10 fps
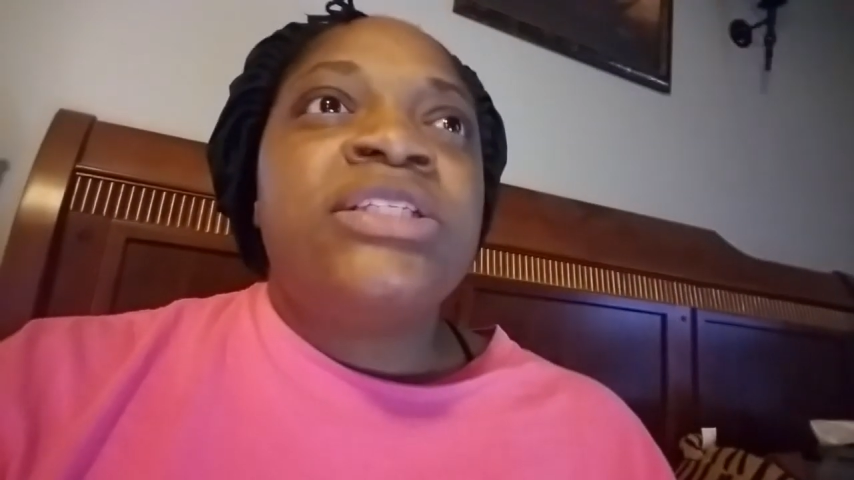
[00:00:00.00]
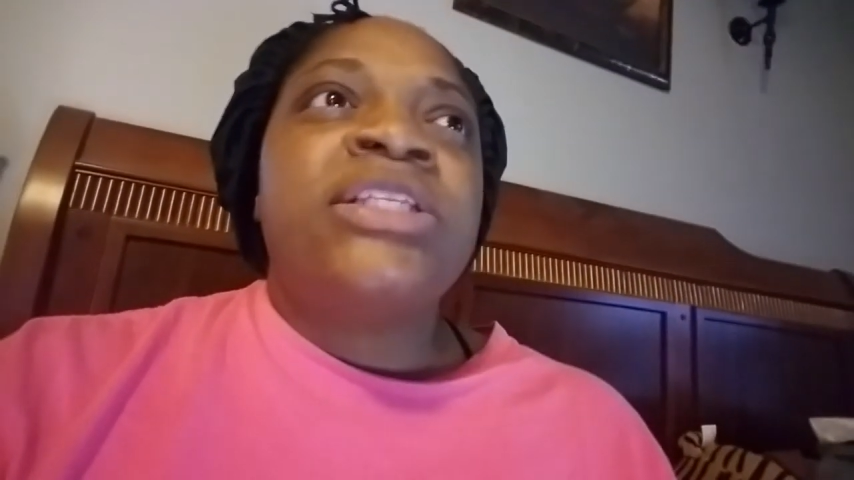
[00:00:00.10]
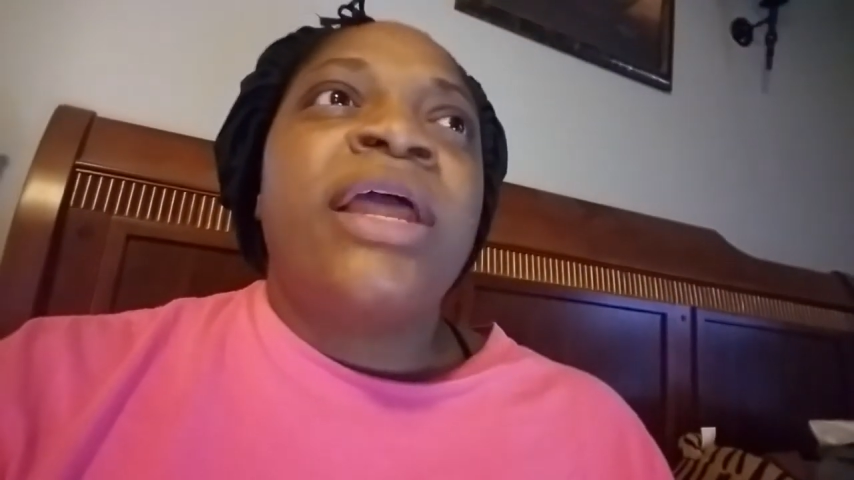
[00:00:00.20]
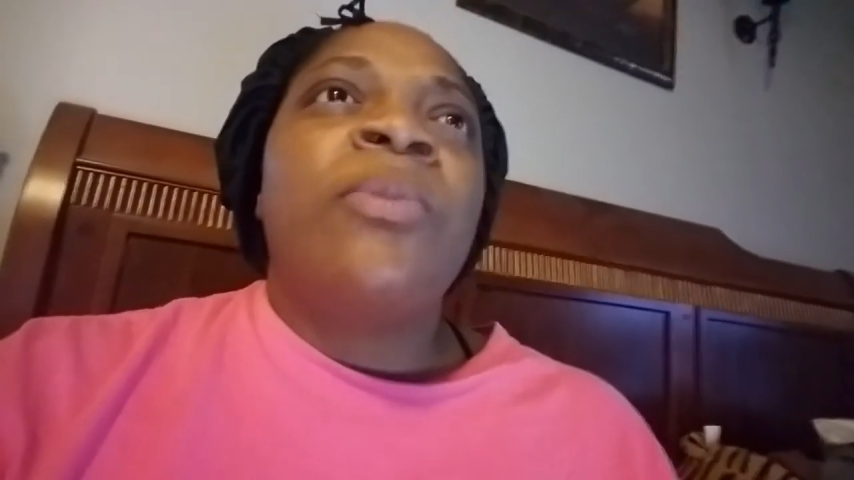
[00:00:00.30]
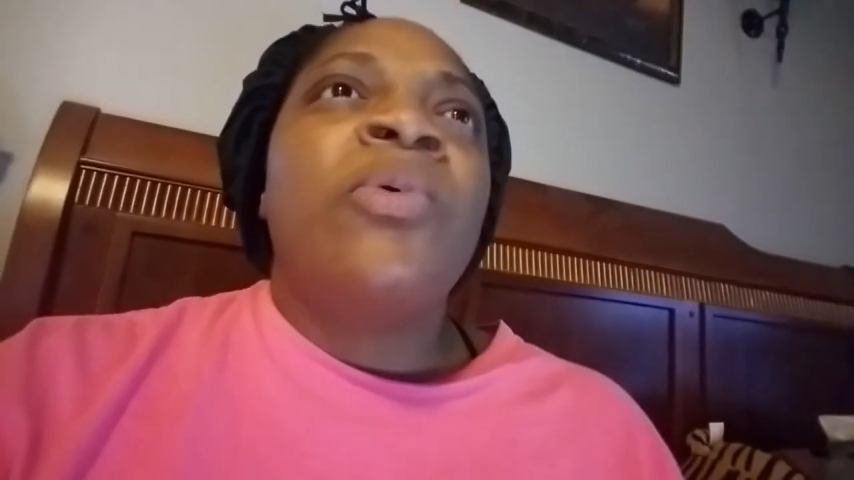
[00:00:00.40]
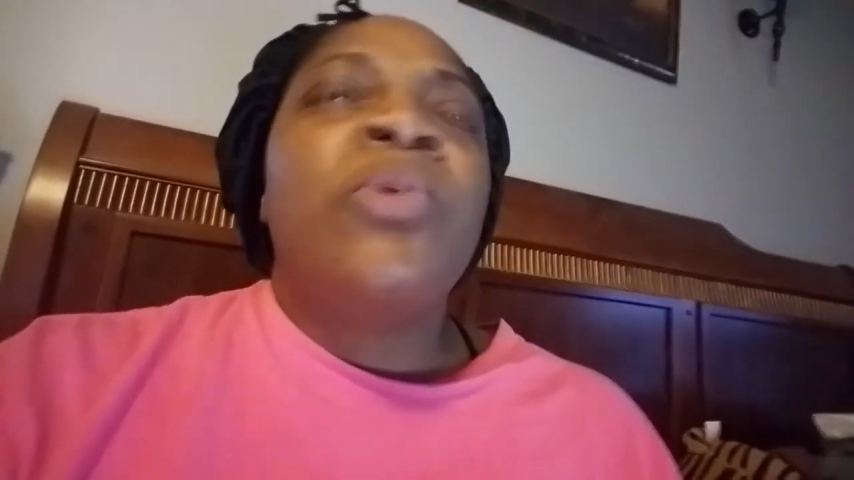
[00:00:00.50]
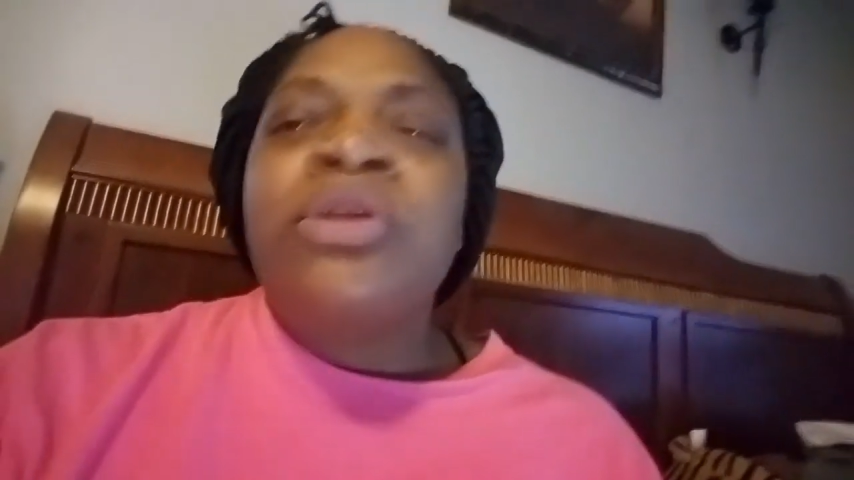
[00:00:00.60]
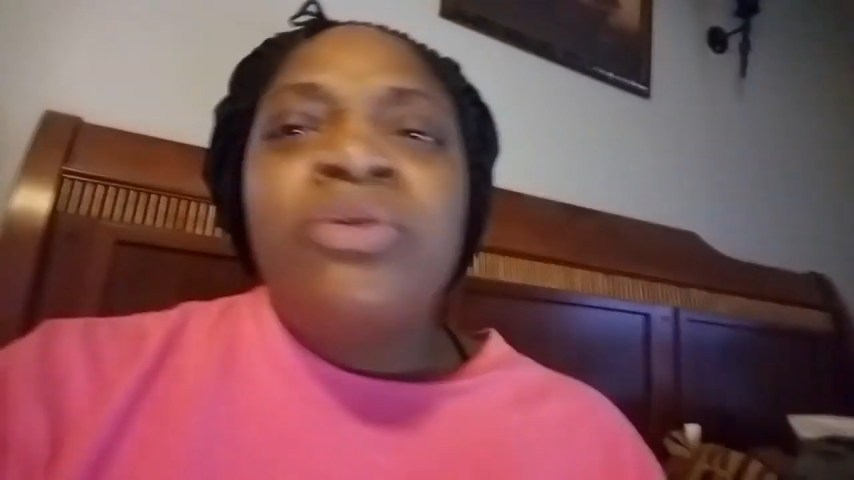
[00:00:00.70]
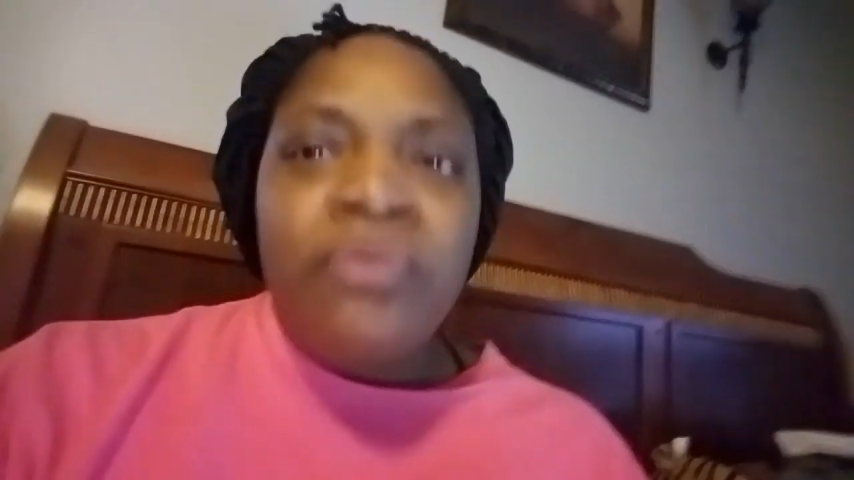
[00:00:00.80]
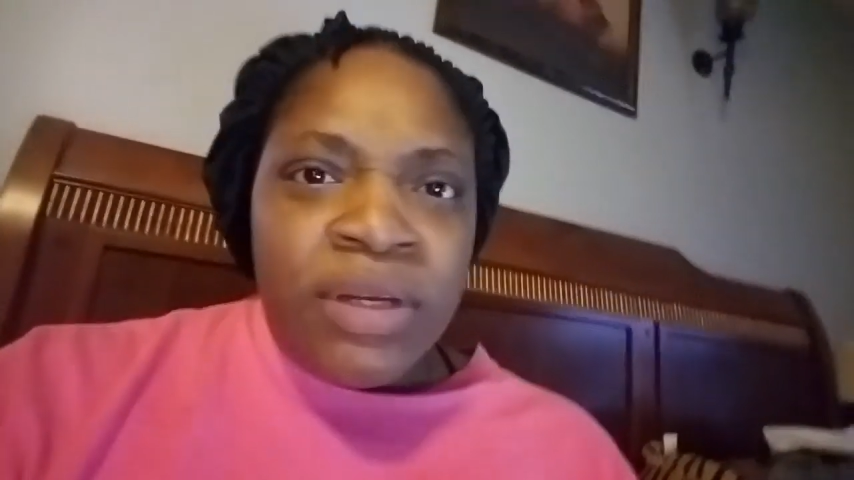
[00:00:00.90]
just like, well, what
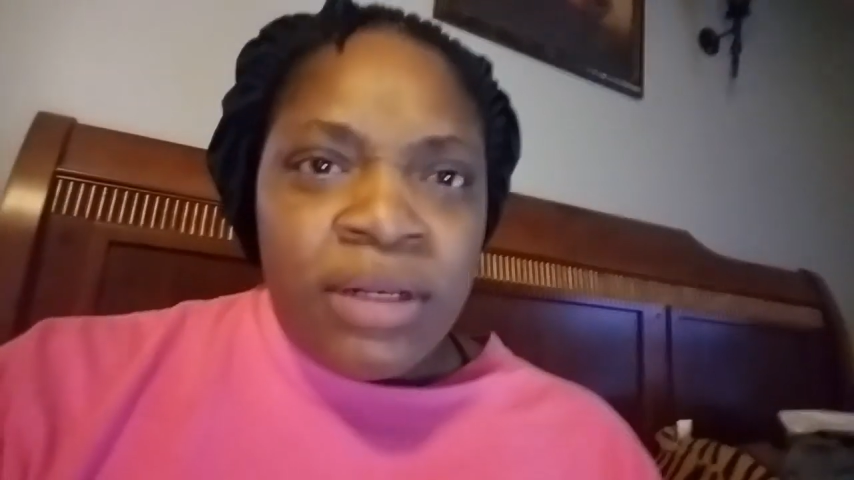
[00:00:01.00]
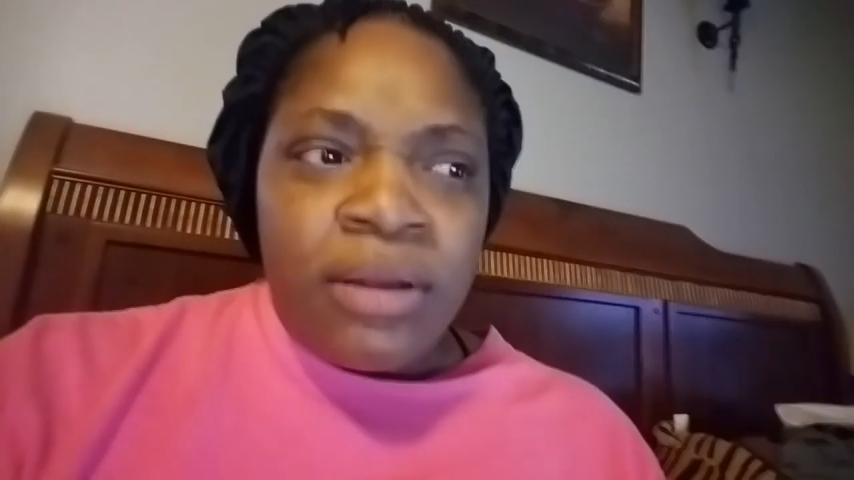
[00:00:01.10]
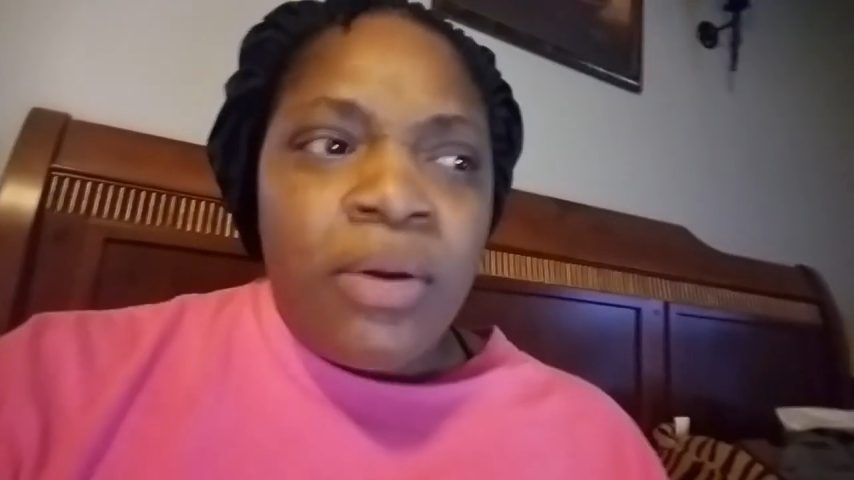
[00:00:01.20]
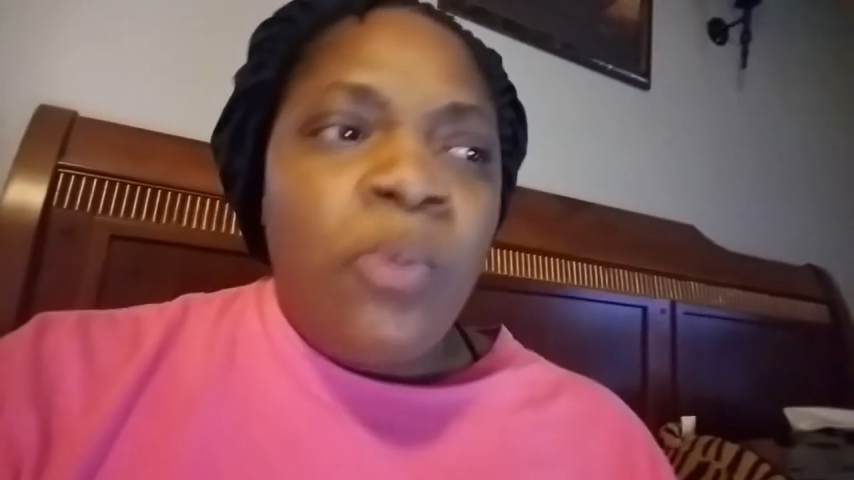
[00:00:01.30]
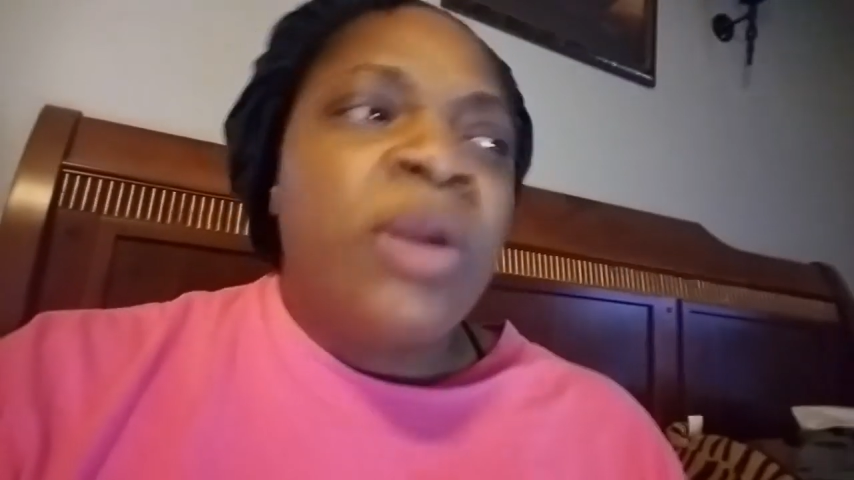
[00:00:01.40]
are you reading?